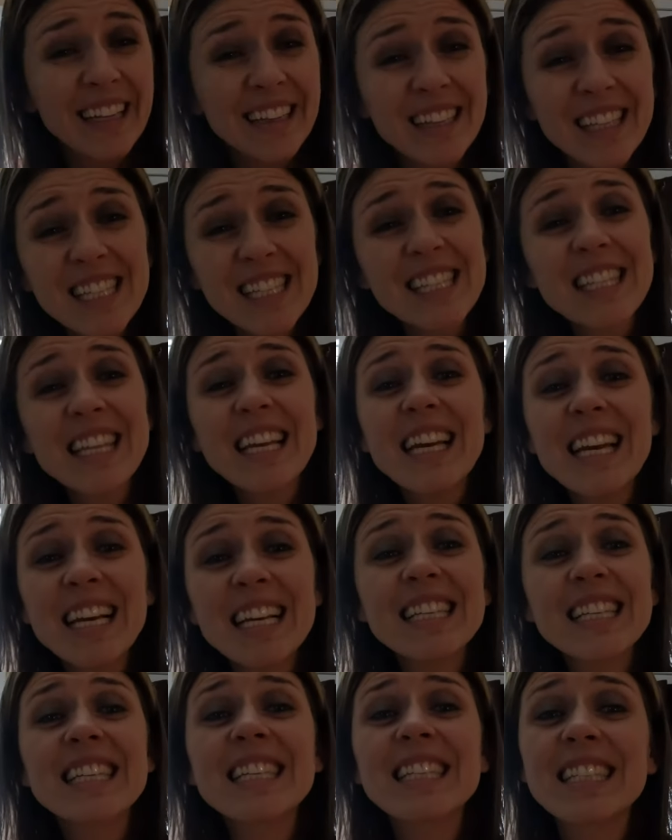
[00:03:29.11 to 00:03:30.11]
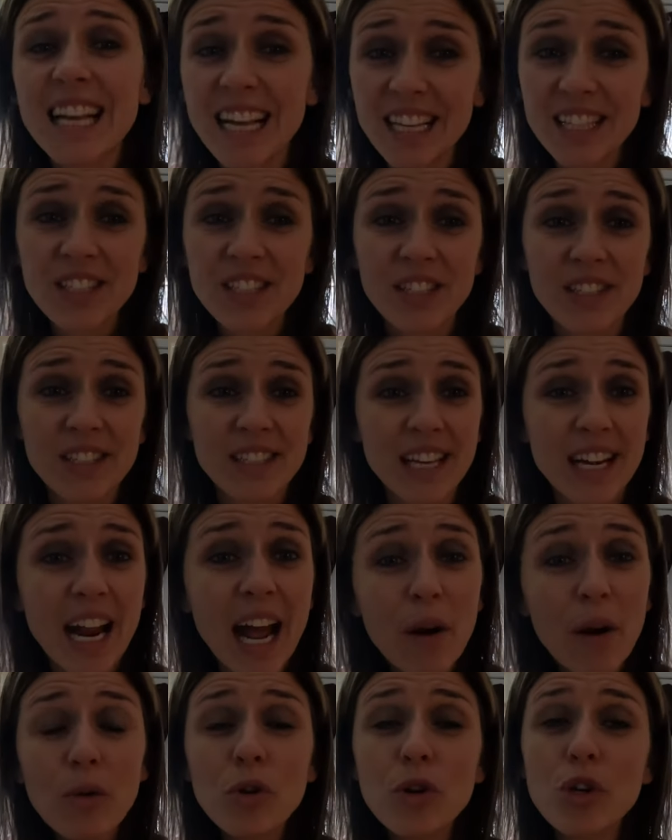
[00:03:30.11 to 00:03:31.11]
This thing has sensors that
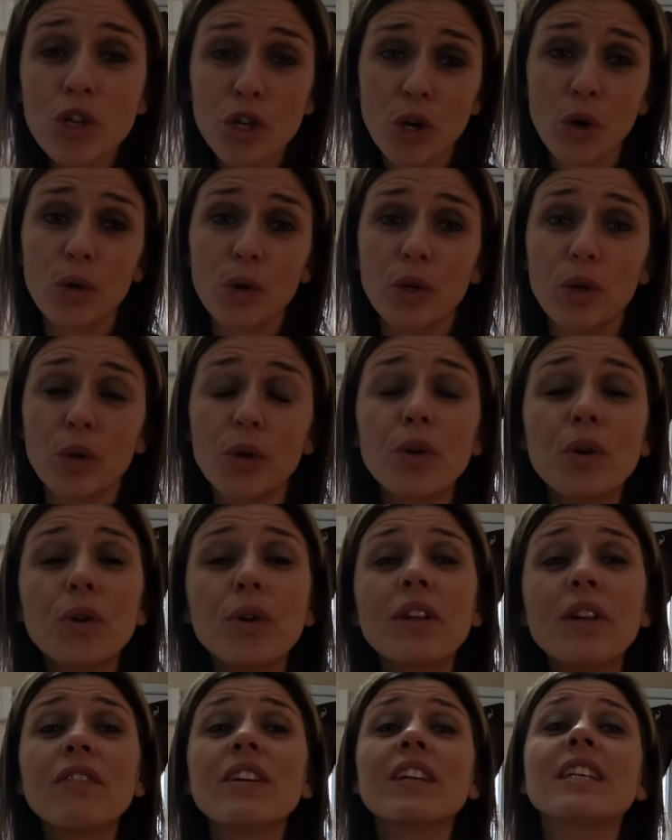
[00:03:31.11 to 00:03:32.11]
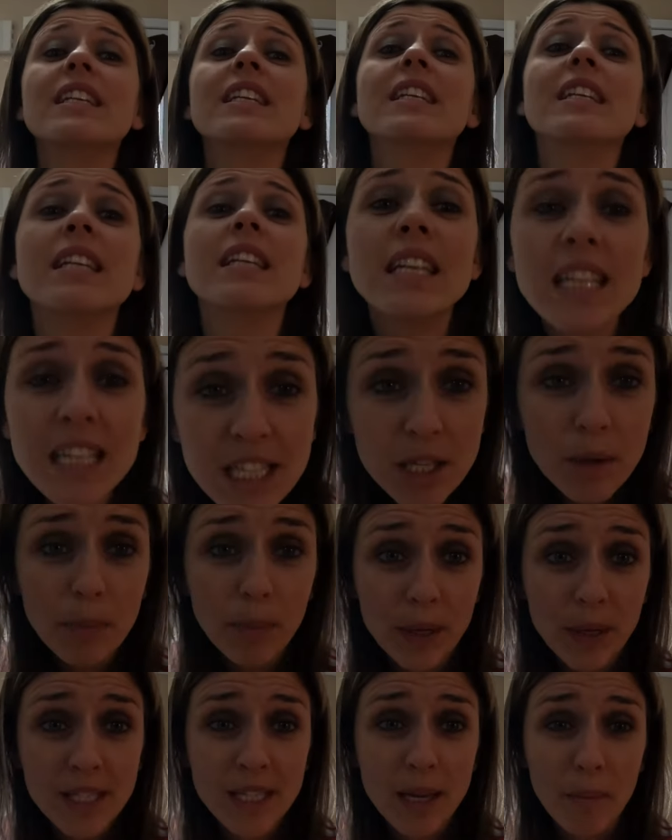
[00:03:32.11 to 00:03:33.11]
I will show you. You don't even need to
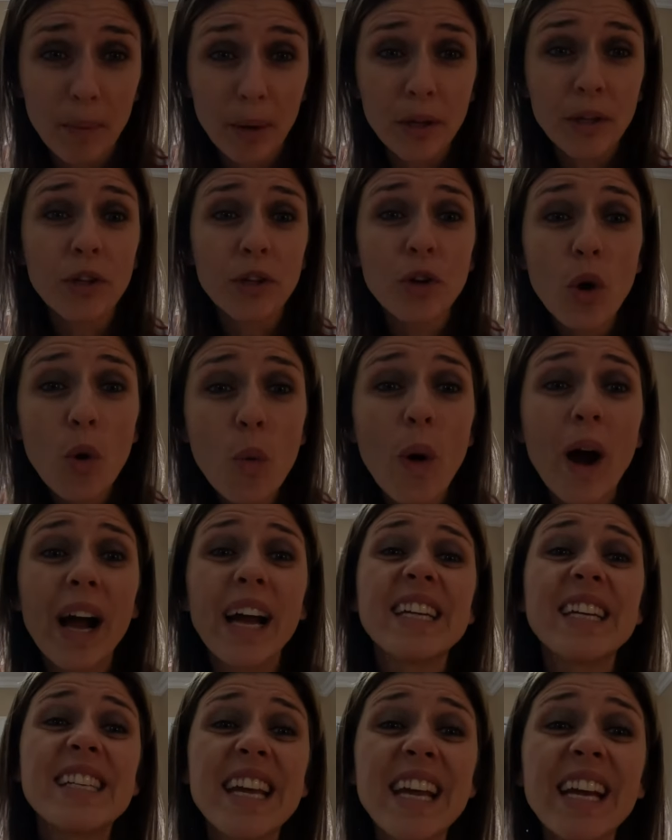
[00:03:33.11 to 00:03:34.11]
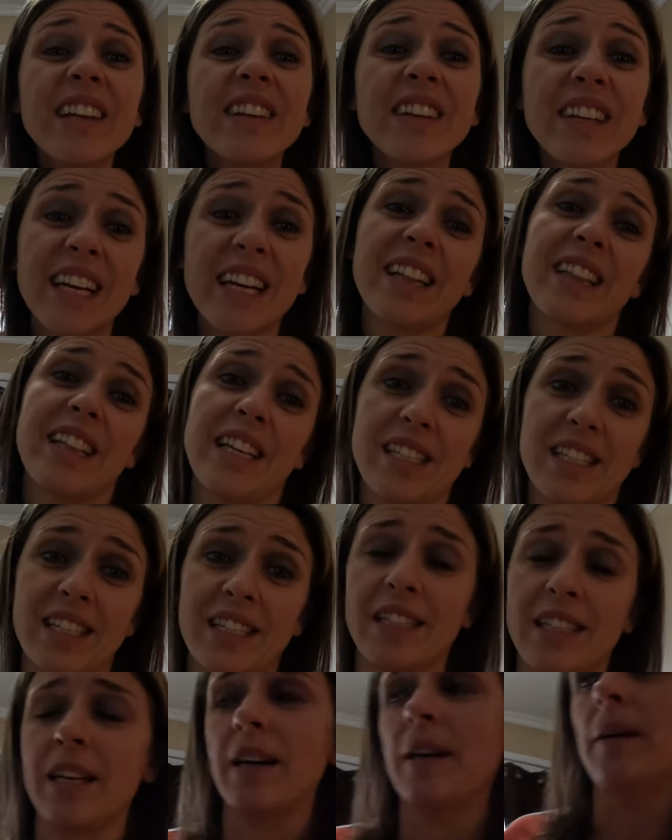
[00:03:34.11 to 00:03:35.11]
press that button. You know why? Take a look at this.